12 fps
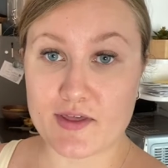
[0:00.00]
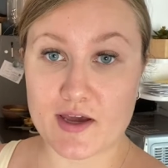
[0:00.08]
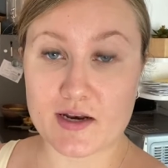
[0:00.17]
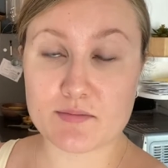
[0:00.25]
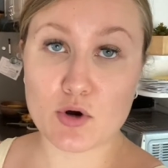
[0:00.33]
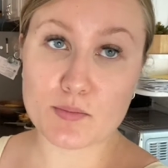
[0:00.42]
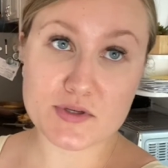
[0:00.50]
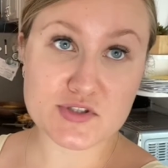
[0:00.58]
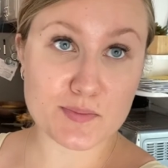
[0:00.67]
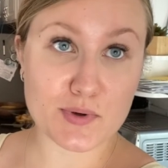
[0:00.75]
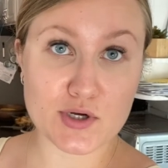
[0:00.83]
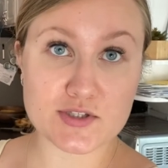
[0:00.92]
then I'm hoping
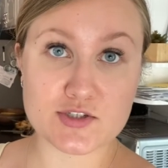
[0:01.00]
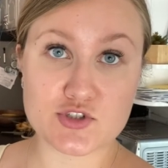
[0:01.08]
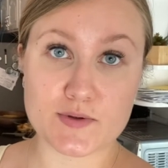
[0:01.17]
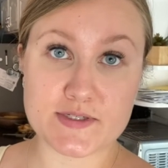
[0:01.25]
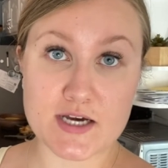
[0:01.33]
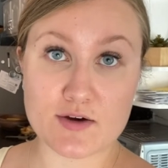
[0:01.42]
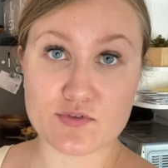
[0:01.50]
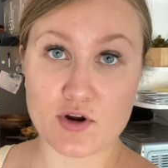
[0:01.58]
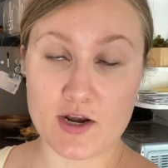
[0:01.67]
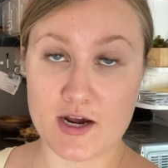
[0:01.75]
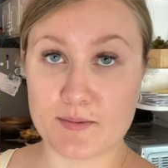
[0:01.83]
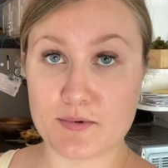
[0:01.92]
to put Joey down for
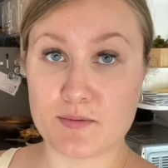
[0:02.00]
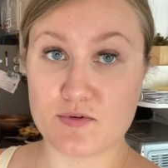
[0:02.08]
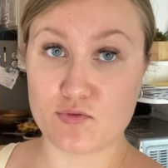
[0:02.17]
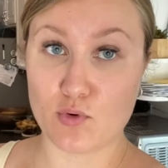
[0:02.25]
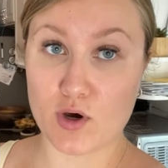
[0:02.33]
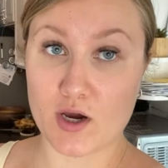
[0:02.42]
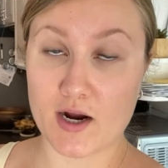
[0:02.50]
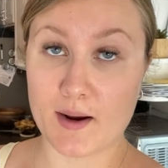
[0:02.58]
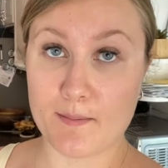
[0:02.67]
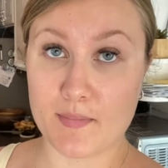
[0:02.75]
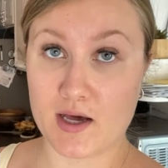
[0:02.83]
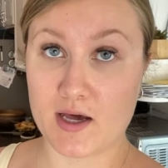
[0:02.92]
a nap before
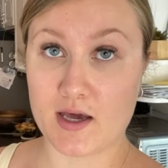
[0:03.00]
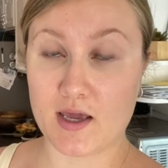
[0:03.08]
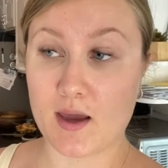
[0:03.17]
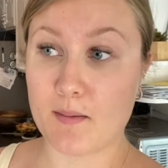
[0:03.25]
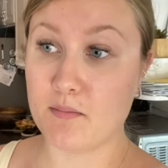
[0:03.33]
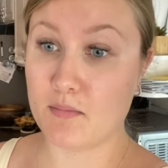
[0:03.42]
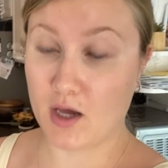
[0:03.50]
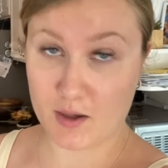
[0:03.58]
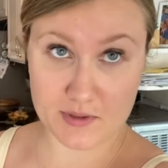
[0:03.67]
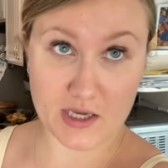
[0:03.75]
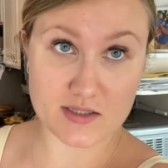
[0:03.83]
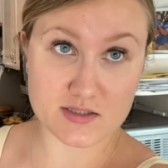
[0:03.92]
my
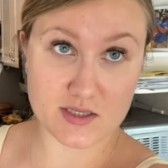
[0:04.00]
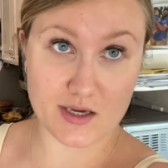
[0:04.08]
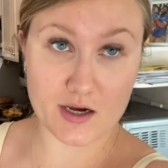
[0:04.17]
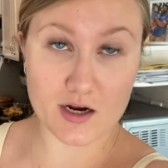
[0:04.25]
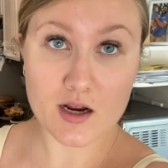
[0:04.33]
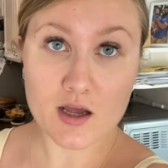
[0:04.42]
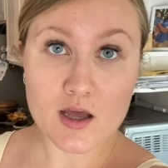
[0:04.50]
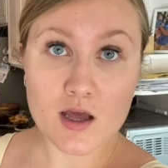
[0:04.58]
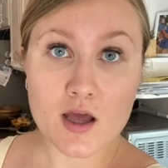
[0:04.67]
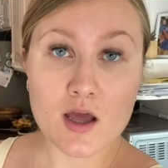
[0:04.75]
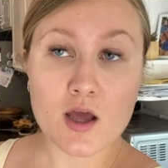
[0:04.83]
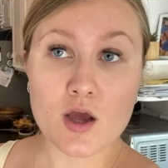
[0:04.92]
mom gets here
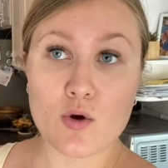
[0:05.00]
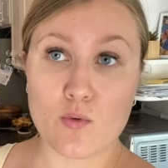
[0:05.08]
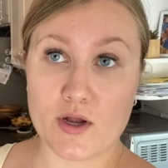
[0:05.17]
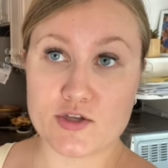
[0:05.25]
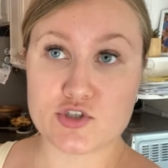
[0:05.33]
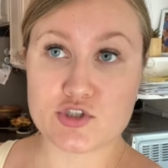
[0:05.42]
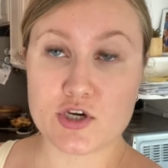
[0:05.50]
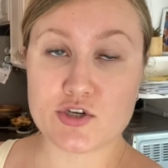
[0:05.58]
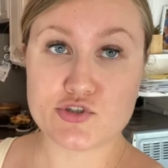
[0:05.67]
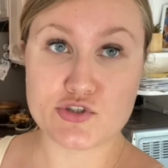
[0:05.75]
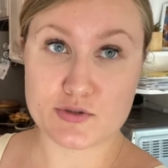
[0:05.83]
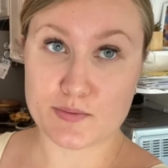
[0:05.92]
which
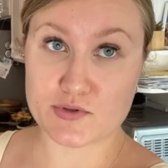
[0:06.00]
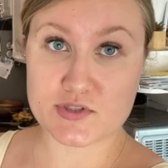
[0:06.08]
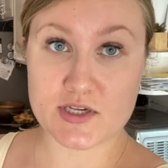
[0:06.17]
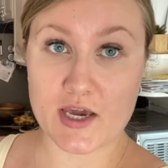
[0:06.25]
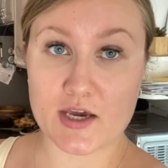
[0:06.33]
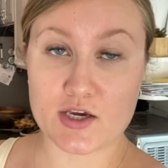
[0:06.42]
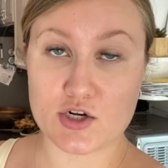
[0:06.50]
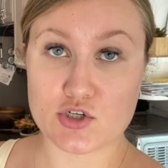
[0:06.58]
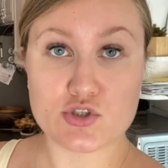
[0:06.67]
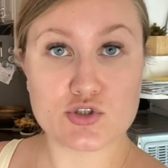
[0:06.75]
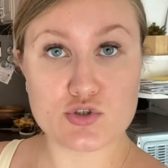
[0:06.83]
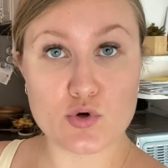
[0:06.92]
she's supposed to get
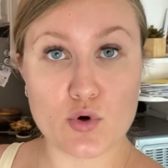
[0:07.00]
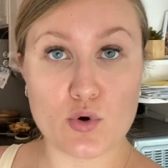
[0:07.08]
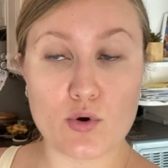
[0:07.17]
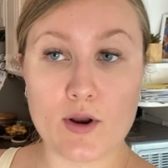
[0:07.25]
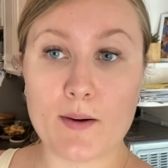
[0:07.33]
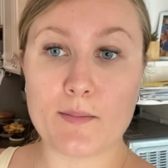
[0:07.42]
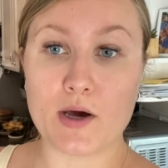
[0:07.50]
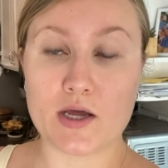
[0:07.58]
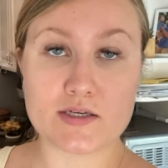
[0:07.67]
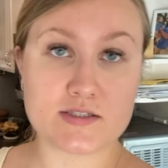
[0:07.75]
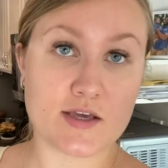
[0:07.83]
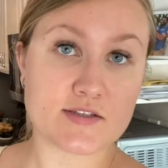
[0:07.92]
here soon,
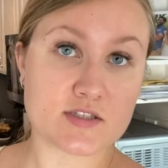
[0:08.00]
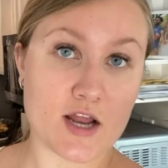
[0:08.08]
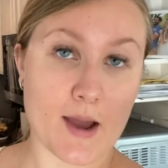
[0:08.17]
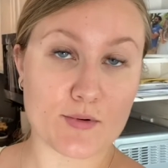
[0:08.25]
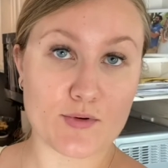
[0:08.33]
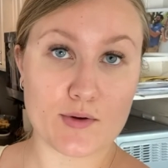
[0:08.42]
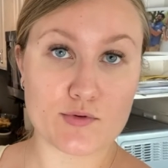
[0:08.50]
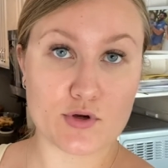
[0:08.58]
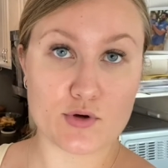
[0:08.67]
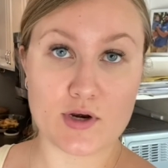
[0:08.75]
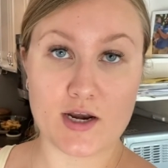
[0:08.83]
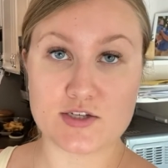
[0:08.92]
but he takes a nap around
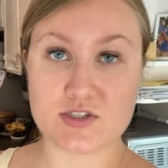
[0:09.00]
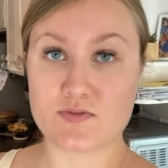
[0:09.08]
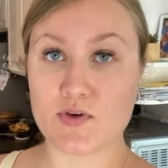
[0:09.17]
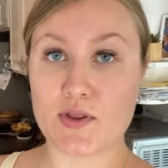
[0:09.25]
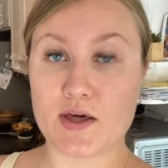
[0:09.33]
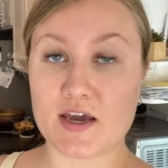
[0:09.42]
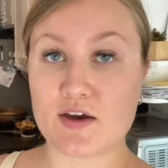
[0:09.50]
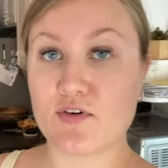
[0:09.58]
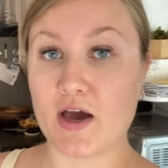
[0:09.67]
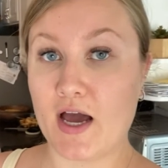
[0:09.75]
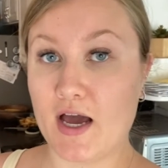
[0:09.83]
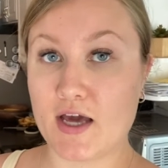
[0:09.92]
noon and I just feel like if
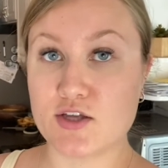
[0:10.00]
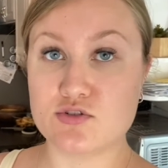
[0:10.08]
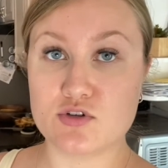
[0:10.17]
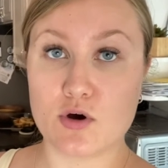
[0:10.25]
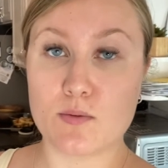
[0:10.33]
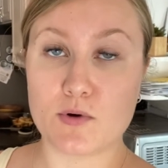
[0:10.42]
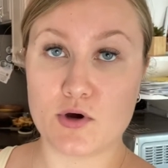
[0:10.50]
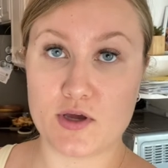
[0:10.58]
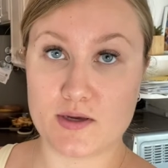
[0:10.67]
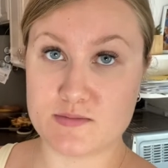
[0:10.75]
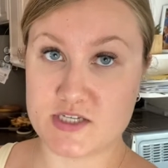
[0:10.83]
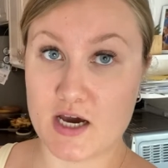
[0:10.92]
I don't put
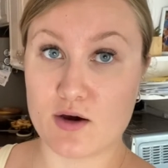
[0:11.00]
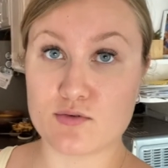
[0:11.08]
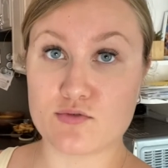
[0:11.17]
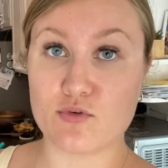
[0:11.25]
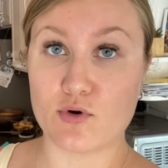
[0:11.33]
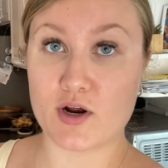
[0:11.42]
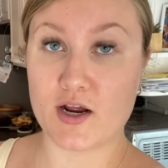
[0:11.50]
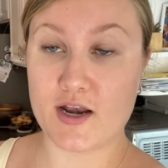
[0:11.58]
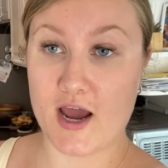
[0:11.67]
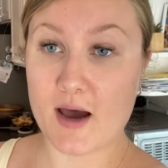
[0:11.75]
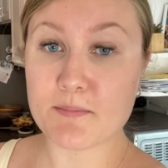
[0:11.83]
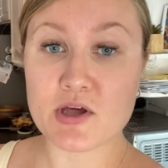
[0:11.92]
him down for a
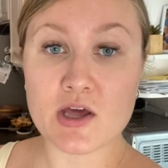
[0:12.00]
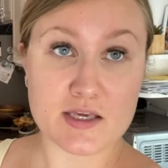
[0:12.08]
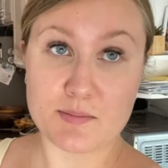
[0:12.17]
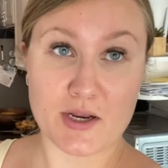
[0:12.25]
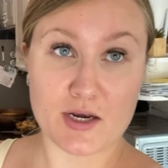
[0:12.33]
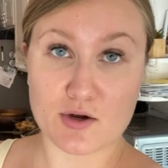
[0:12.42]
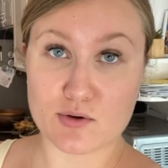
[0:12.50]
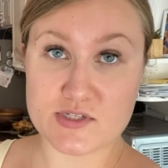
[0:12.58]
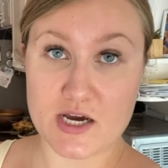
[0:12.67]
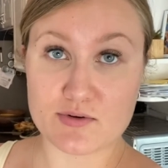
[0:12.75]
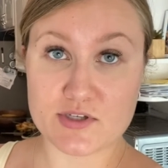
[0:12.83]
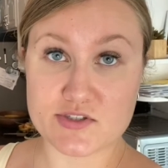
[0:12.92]
nap, he might not go
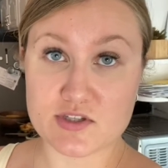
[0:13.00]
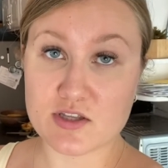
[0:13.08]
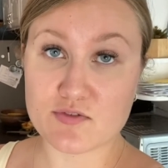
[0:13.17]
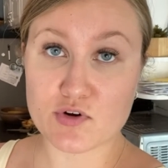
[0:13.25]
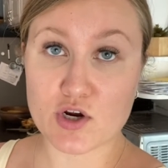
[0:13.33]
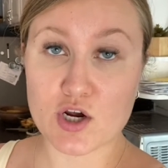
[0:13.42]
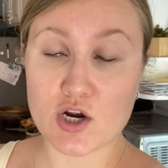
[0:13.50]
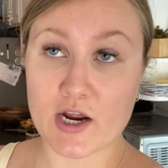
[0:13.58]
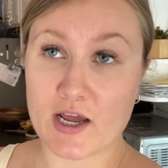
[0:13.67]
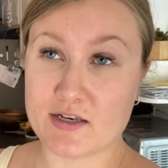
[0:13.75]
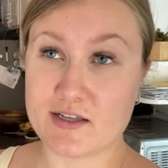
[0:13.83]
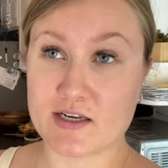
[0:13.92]
down easily for her
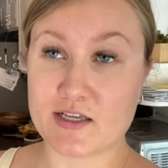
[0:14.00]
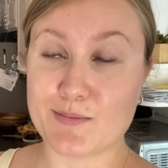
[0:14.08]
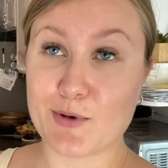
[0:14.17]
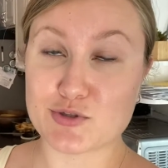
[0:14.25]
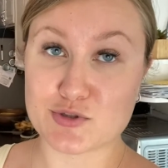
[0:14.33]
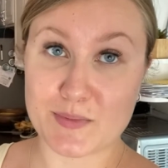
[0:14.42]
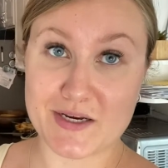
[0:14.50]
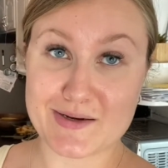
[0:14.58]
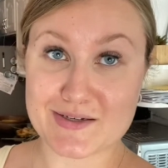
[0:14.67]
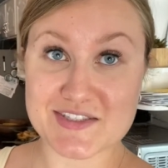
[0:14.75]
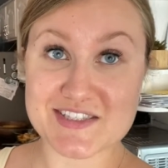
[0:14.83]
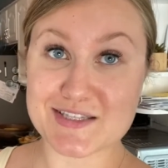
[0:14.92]
and then he also might
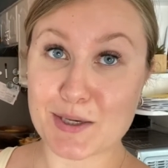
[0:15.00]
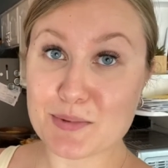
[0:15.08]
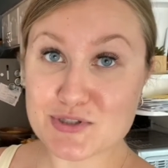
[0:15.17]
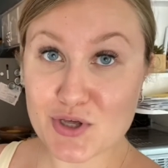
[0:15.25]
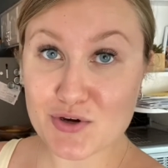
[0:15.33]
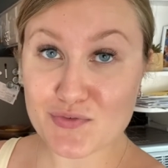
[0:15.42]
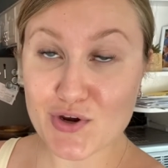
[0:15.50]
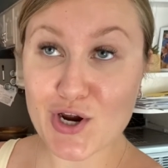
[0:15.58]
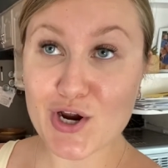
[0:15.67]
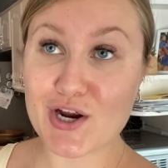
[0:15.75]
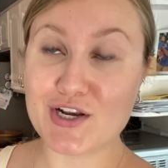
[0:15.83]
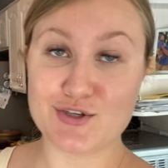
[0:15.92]
not sleep as long for
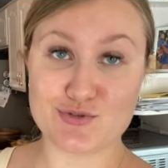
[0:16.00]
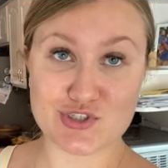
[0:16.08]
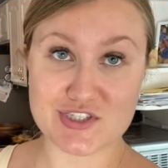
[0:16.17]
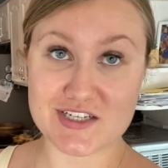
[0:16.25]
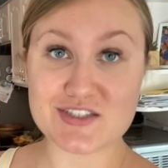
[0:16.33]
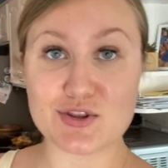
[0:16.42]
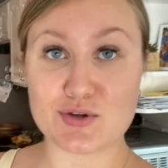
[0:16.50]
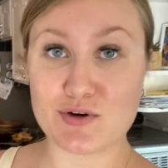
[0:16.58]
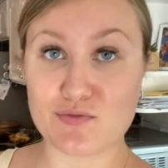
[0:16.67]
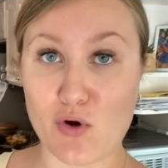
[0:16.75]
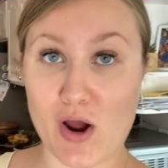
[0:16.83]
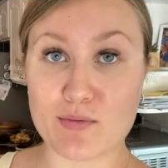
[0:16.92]
her and he usually takes a three to
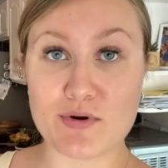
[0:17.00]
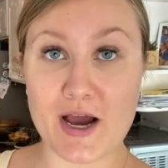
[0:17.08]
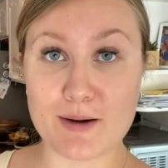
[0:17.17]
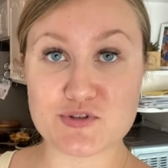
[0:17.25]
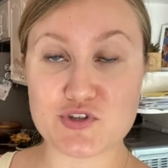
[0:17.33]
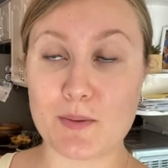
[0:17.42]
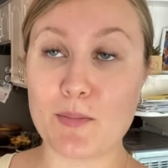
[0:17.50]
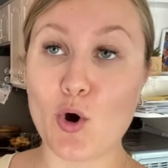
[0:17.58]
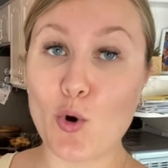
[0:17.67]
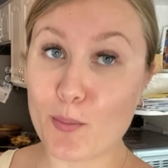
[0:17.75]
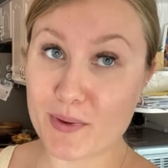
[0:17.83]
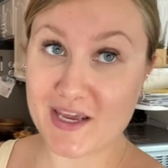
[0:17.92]
four hour nap, so I'm
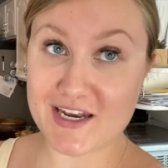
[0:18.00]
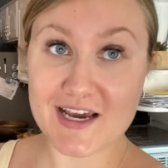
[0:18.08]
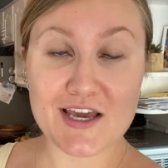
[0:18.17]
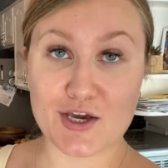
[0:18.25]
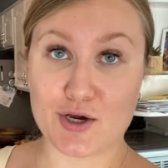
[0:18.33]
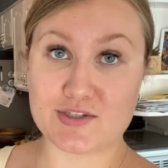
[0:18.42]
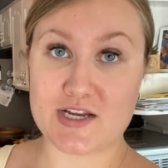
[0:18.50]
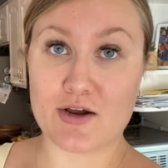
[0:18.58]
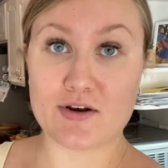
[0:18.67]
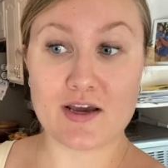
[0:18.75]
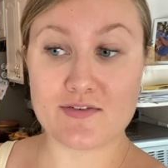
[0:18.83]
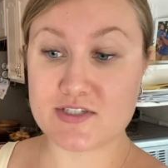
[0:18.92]
hoping he goes
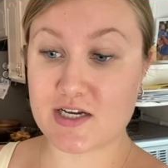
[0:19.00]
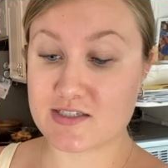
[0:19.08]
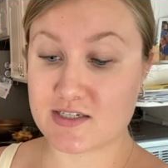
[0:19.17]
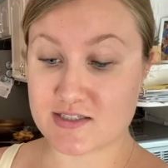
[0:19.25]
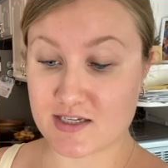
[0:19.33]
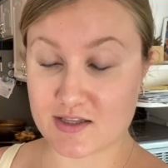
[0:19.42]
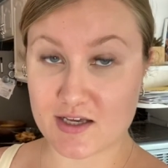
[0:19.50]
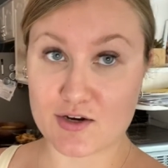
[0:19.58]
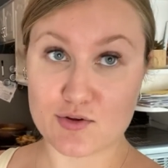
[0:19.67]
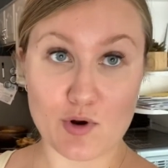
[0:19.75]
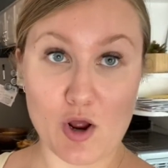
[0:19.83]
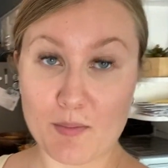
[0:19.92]
down. If he doesn't, it's not the end
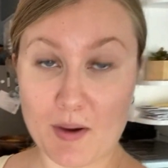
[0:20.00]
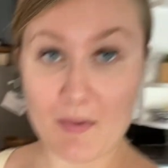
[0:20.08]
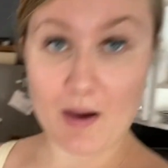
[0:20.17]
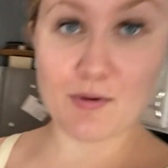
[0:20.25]
of the world. My mom